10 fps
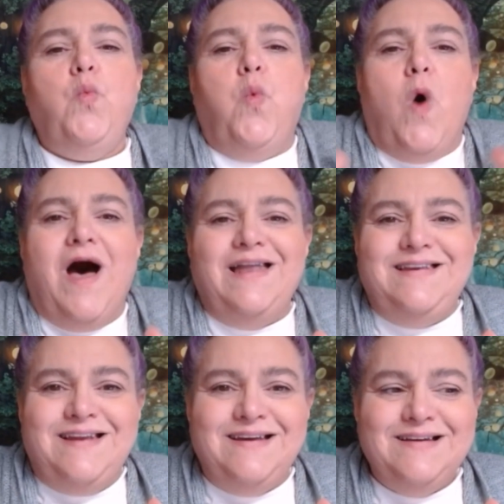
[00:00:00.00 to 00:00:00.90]

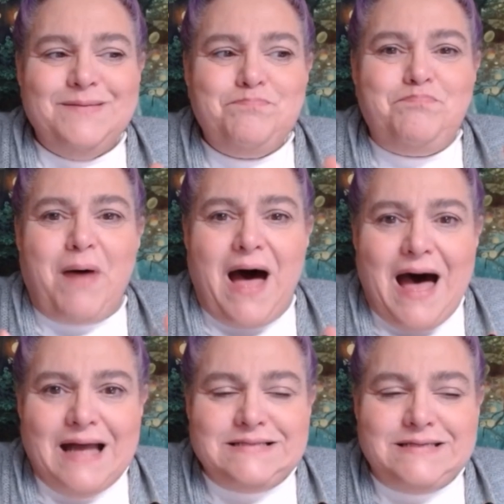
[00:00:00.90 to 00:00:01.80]
one
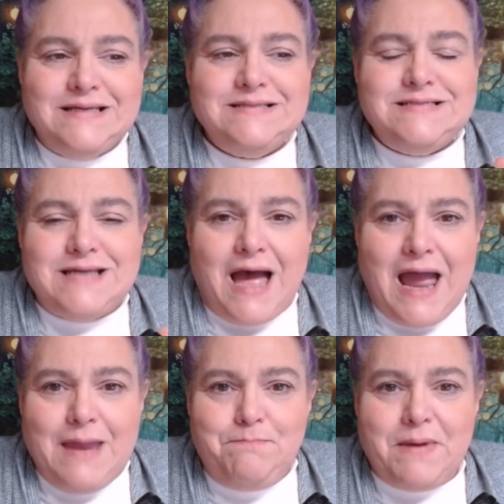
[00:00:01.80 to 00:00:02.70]
pot
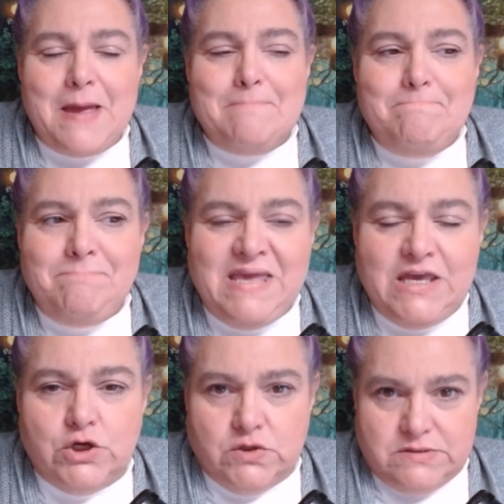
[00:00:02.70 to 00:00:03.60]
type
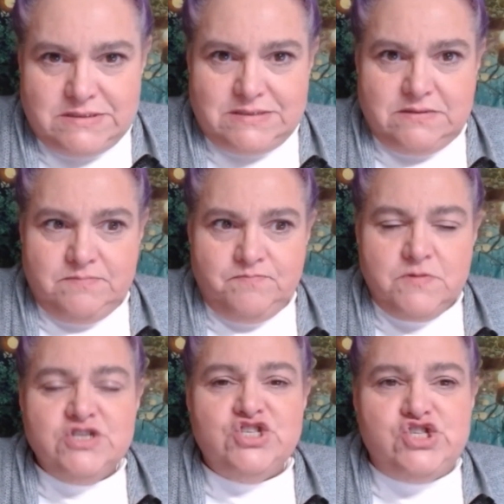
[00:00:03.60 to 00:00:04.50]
meals,
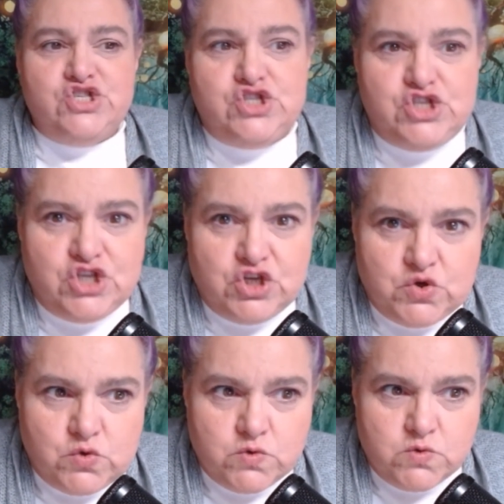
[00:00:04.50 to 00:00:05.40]

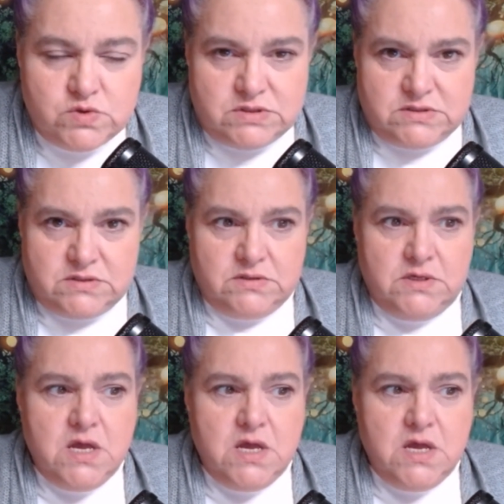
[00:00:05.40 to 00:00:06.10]
stews,